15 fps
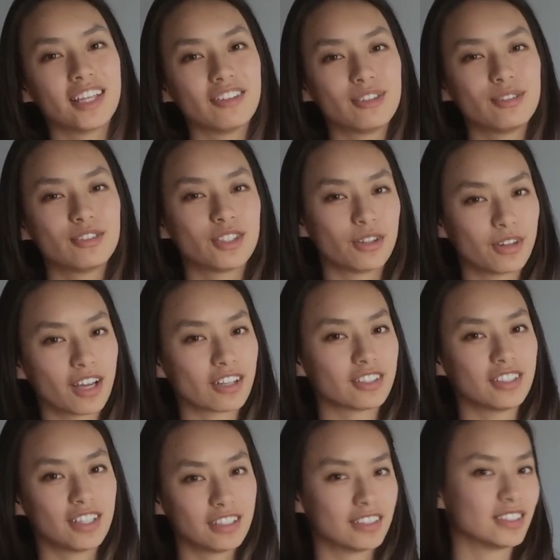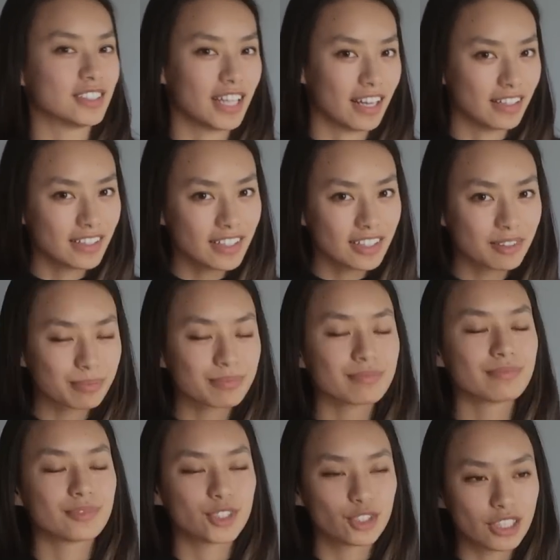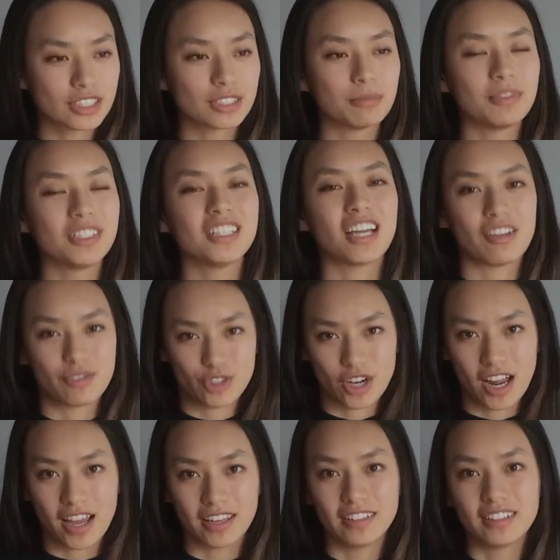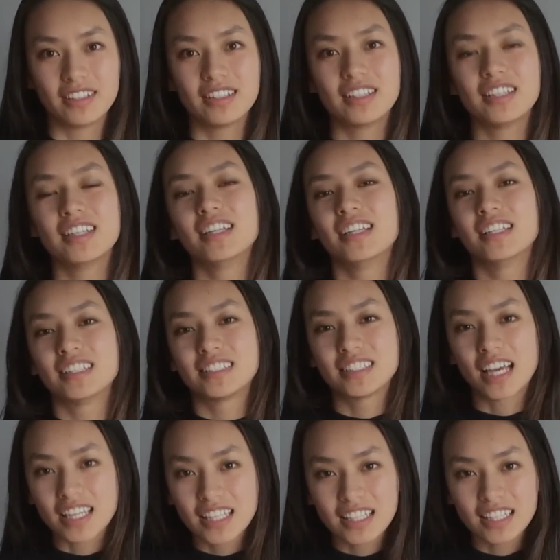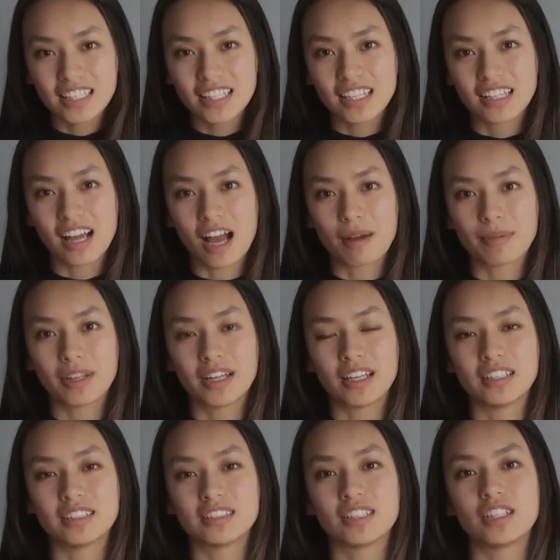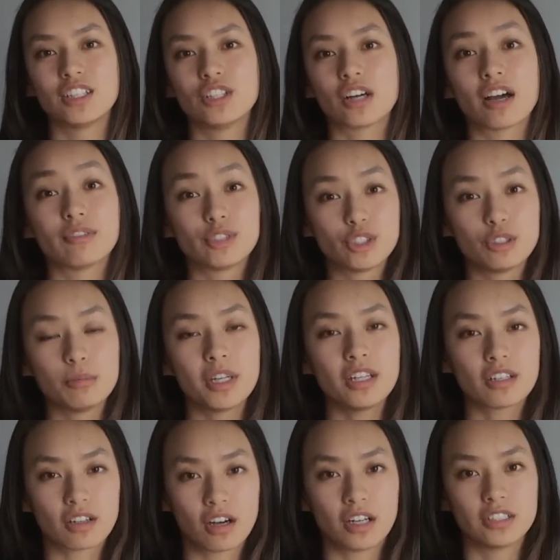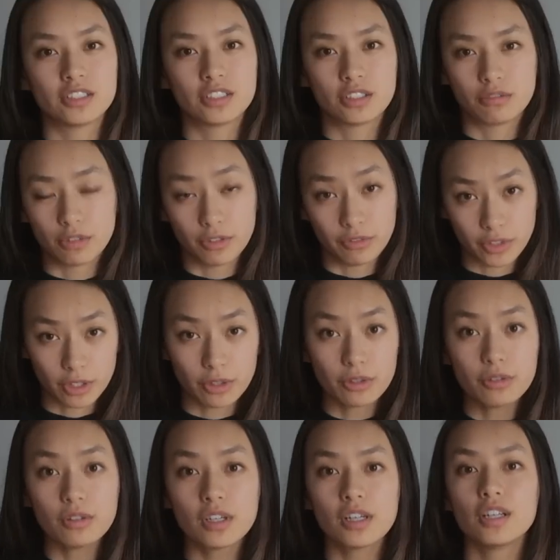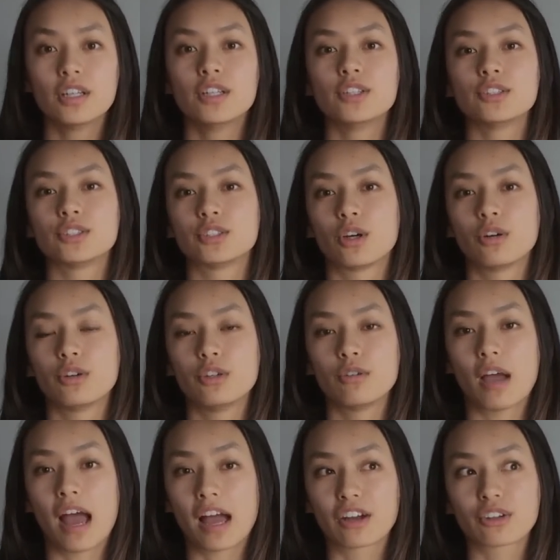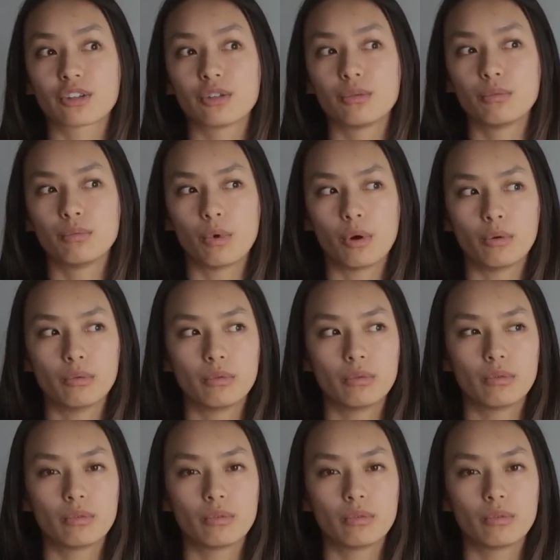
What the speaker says: if you don't actually understand it. Trust me, I've tried. Second thing that'll happen is you'll have too many cards to review, so you actually won't